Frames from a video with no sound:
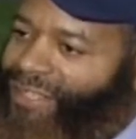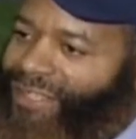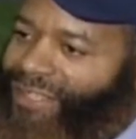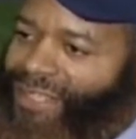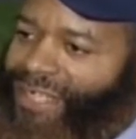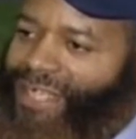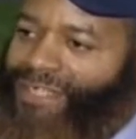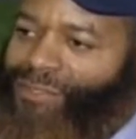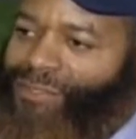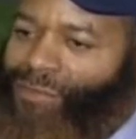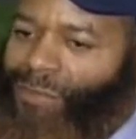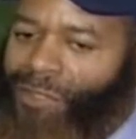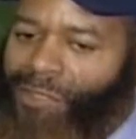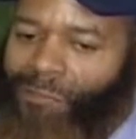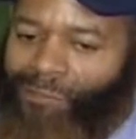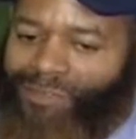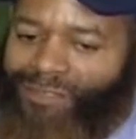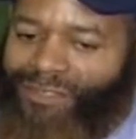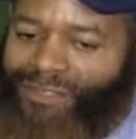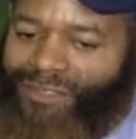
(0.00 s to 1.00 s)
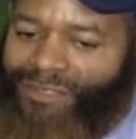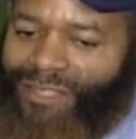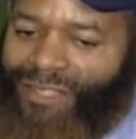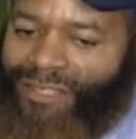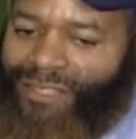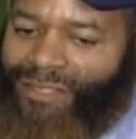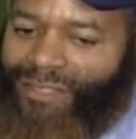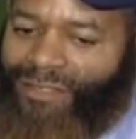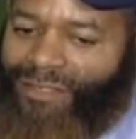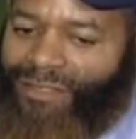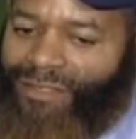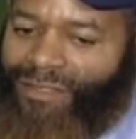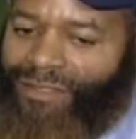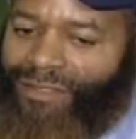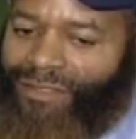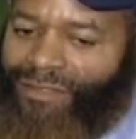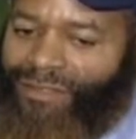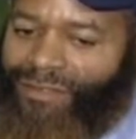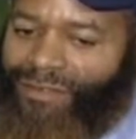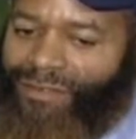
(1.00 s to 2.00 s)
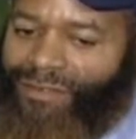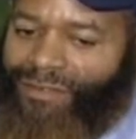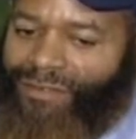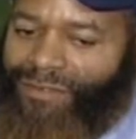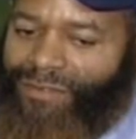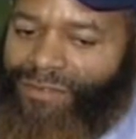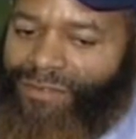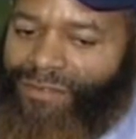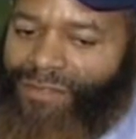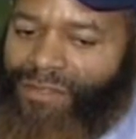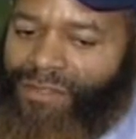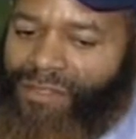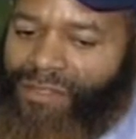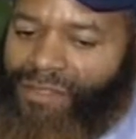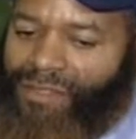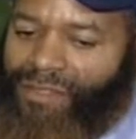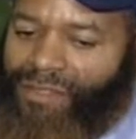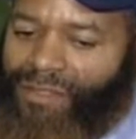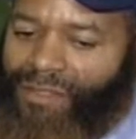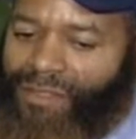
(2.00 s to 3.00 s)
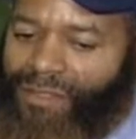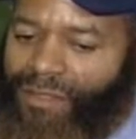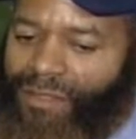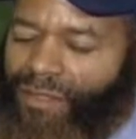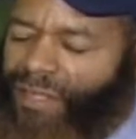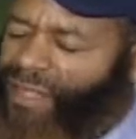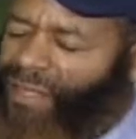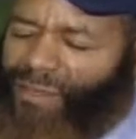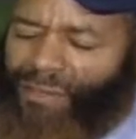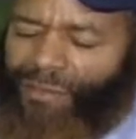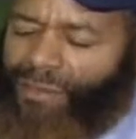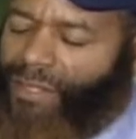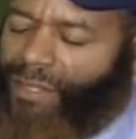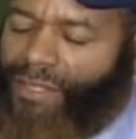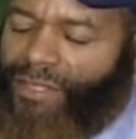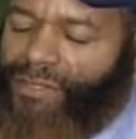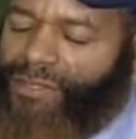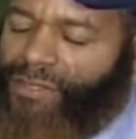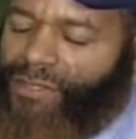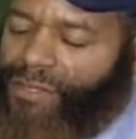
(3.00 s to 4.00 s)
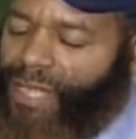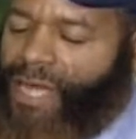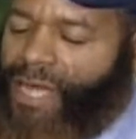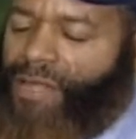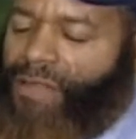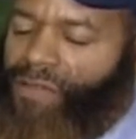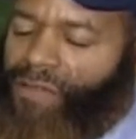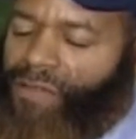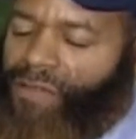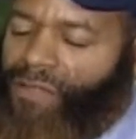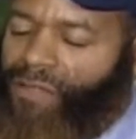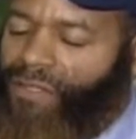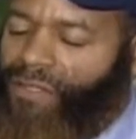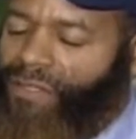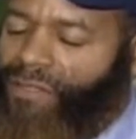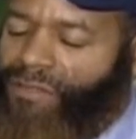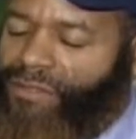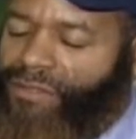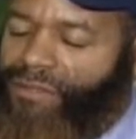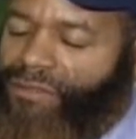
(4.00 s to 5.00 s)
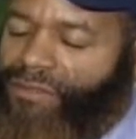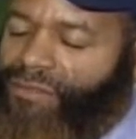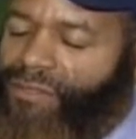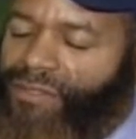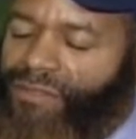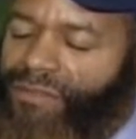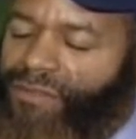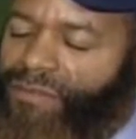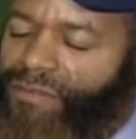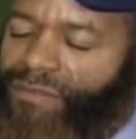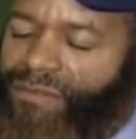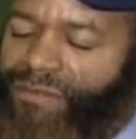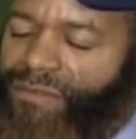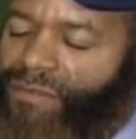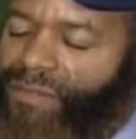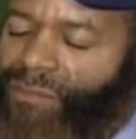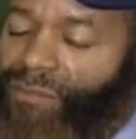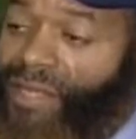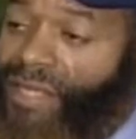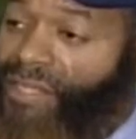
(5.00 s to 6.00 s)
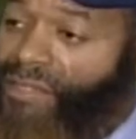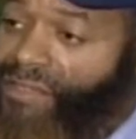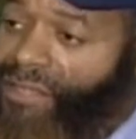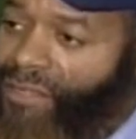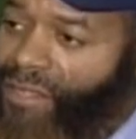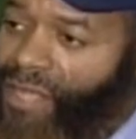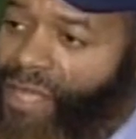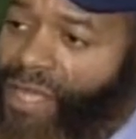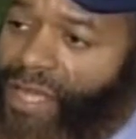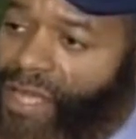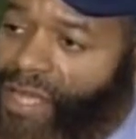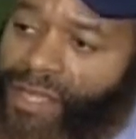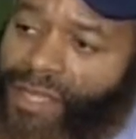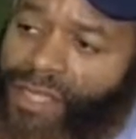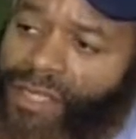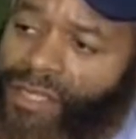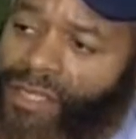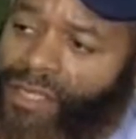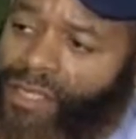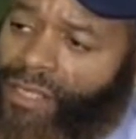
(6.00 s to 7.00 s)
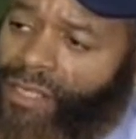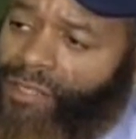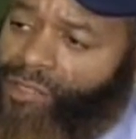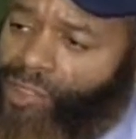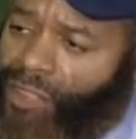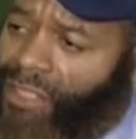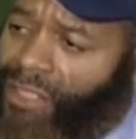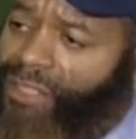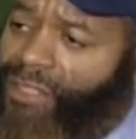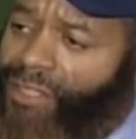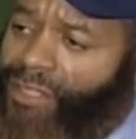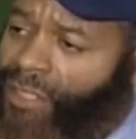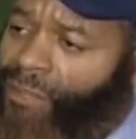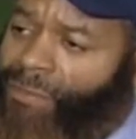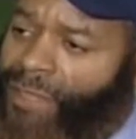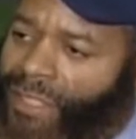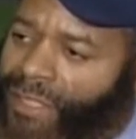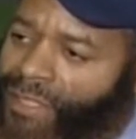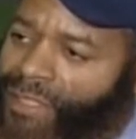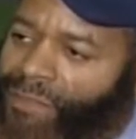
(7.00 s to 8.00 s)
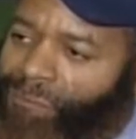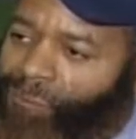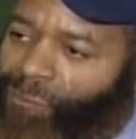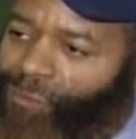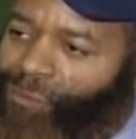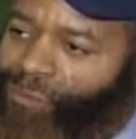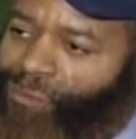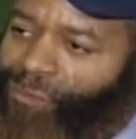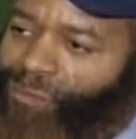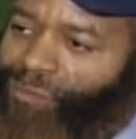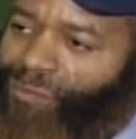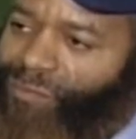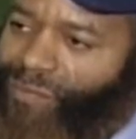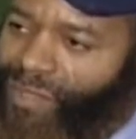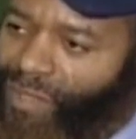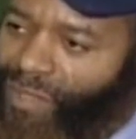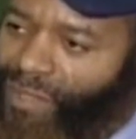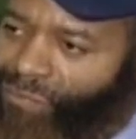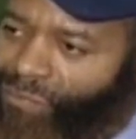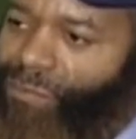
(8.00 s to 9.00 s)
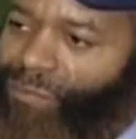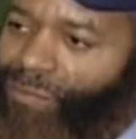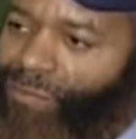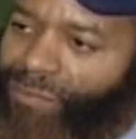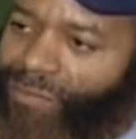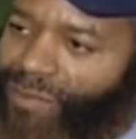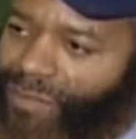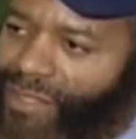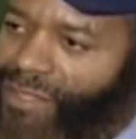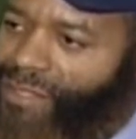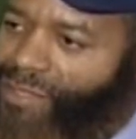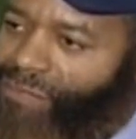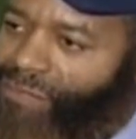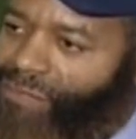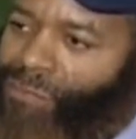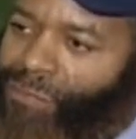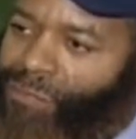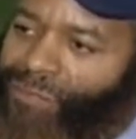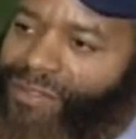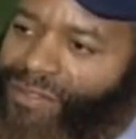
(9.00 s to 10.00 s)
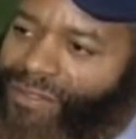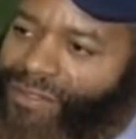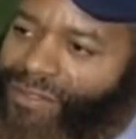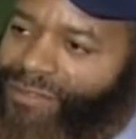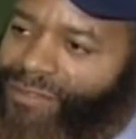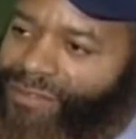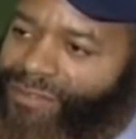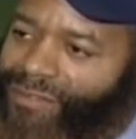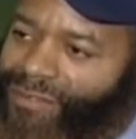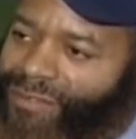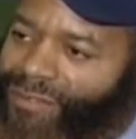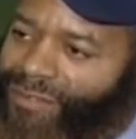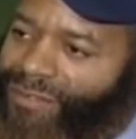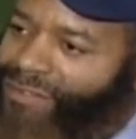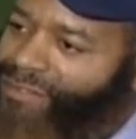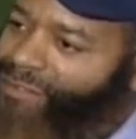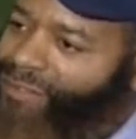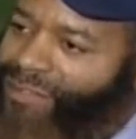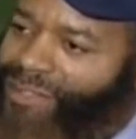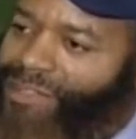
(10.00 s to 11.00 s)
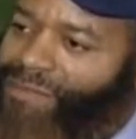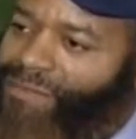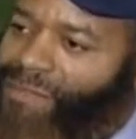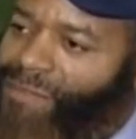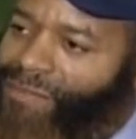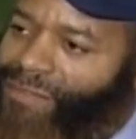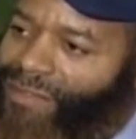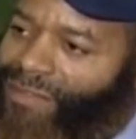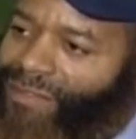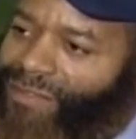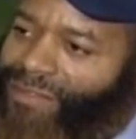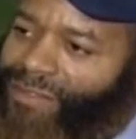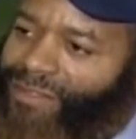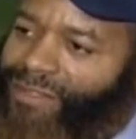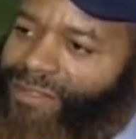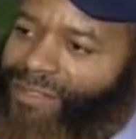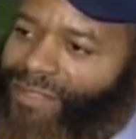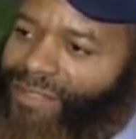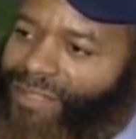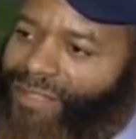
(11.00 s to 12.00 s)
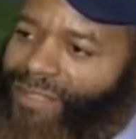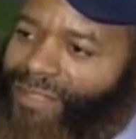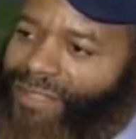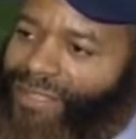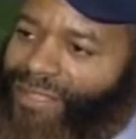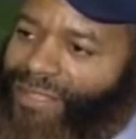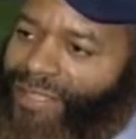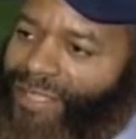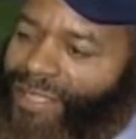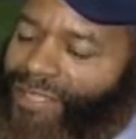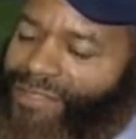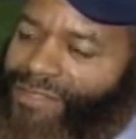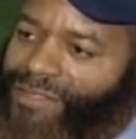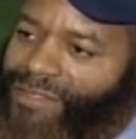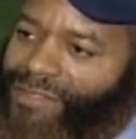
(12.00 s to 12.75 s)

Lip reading: Yes, rahimahullah ta'ala. You know, his style is just amazing. And then Sheikh Al-Kalbani. From Saudi Arabia. Yes.